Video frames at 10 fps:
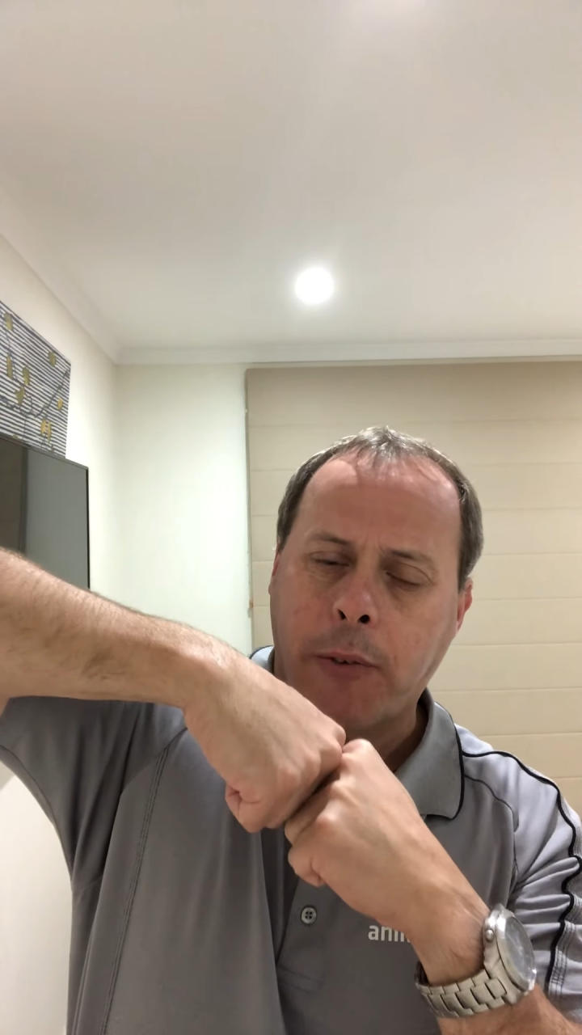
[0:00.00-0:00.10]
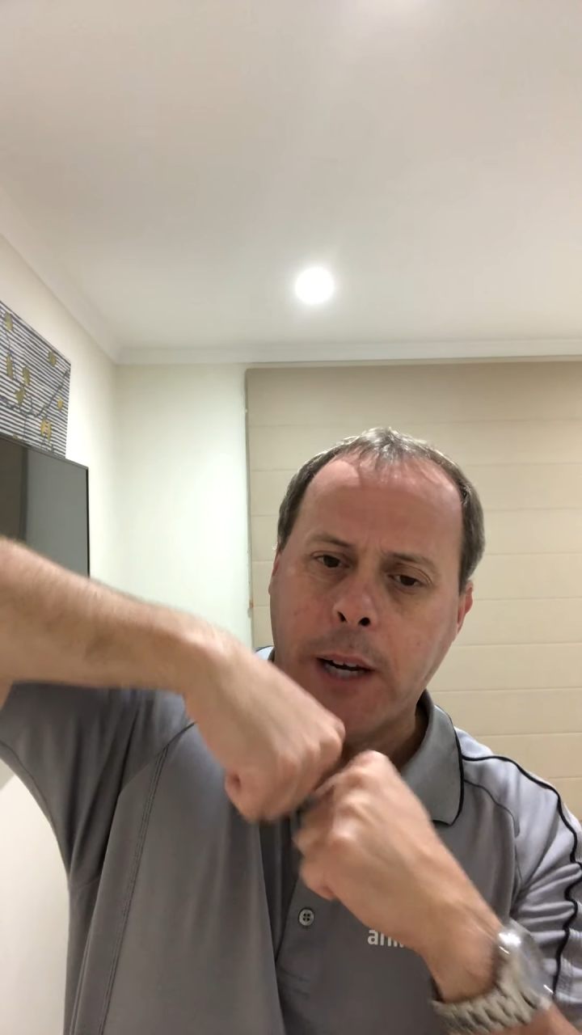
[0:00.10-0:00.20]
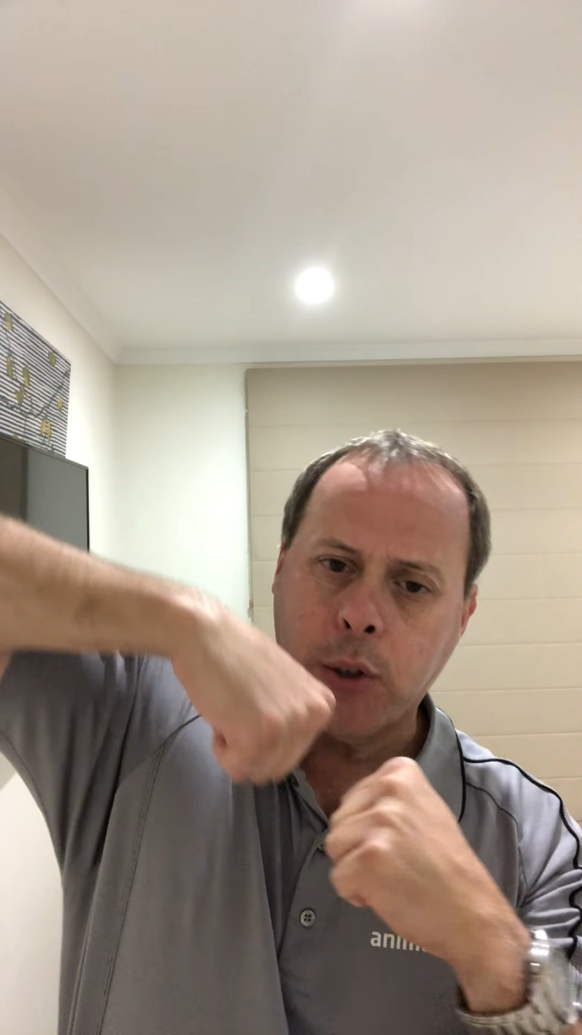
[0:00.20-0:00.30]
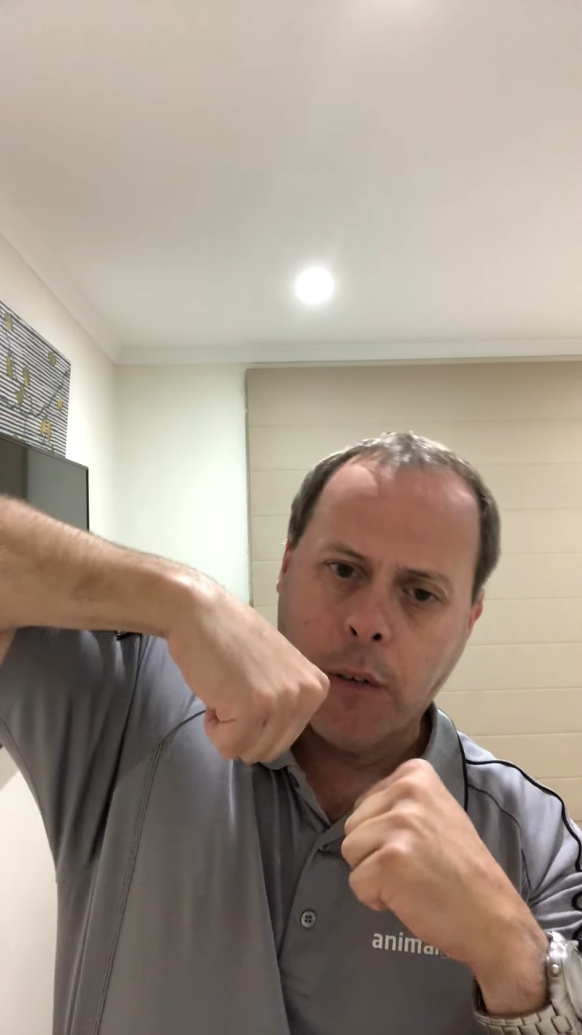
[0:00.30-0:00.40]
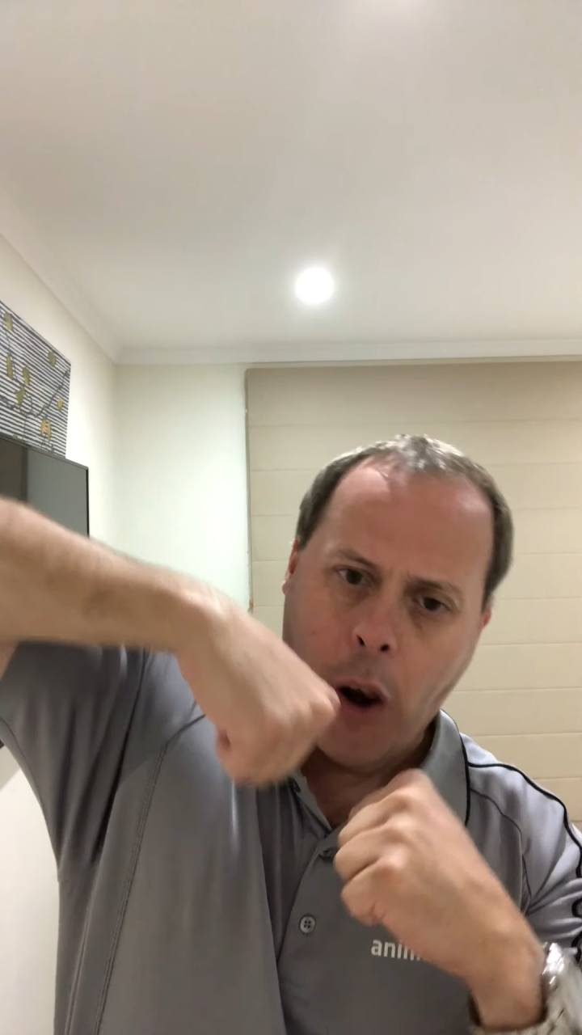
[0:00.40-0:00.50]
really
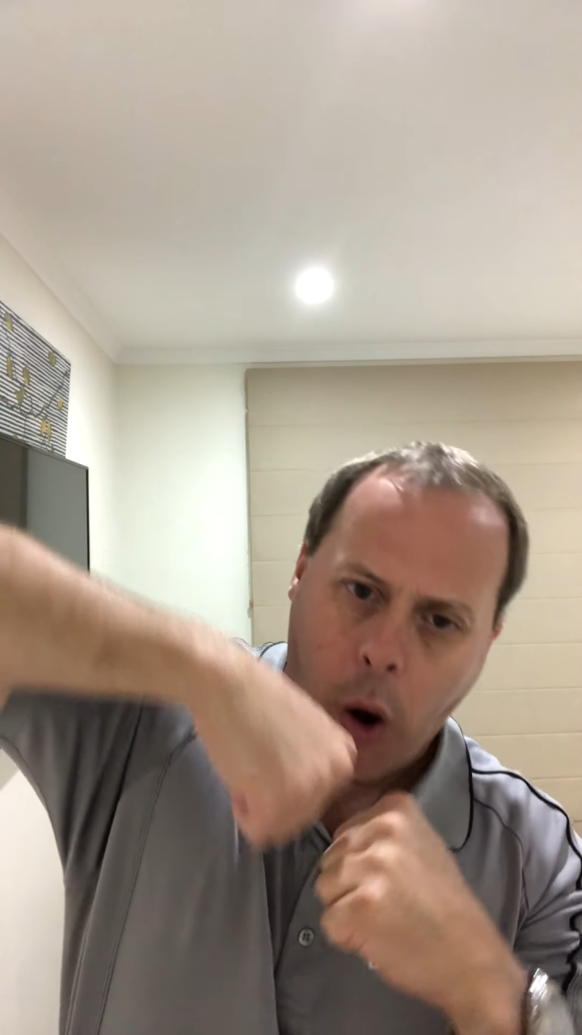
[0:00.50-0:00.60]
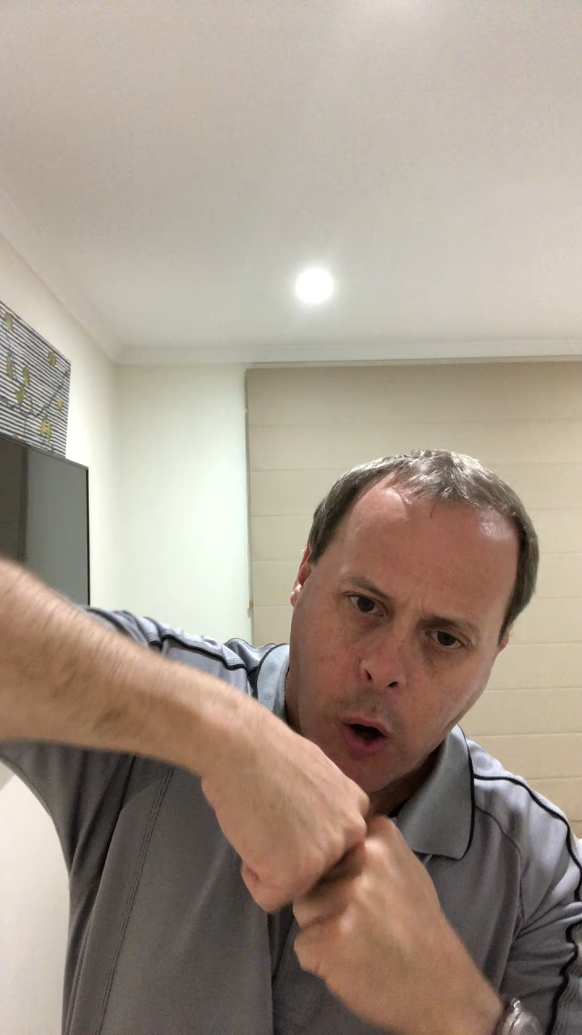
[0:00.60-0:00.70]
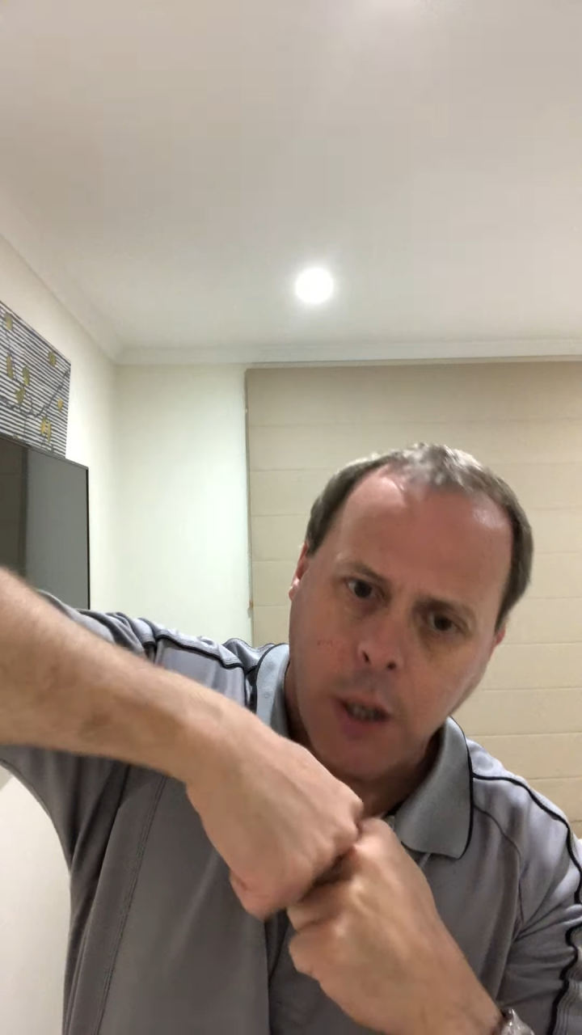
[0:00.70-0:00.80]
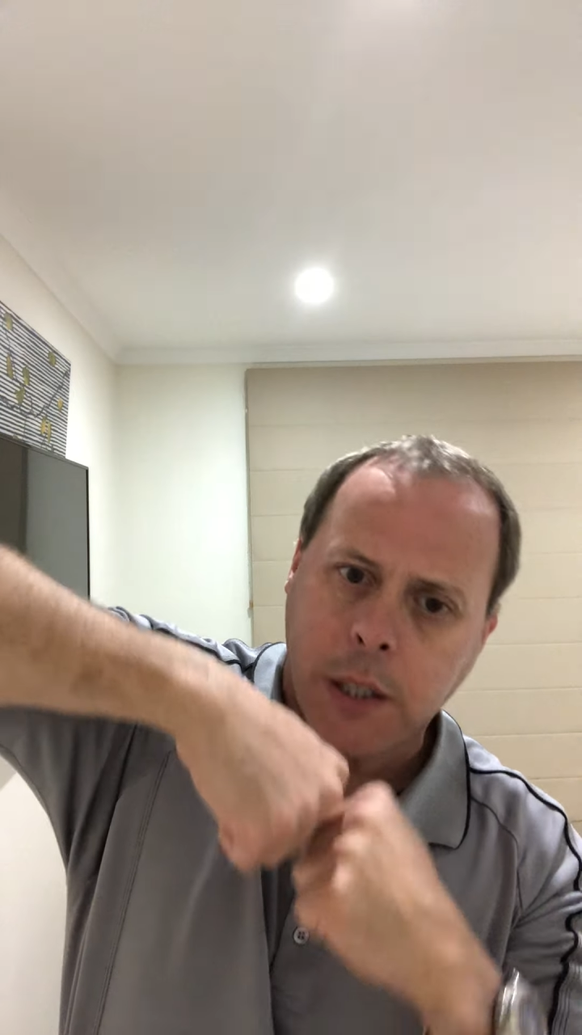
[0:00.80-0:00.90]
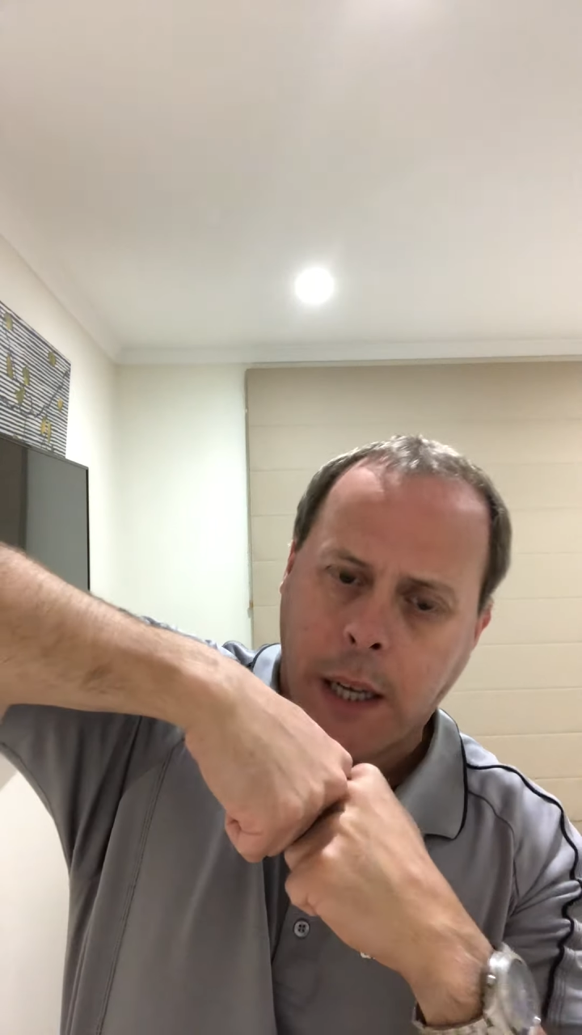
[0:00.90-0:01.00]
sort of locks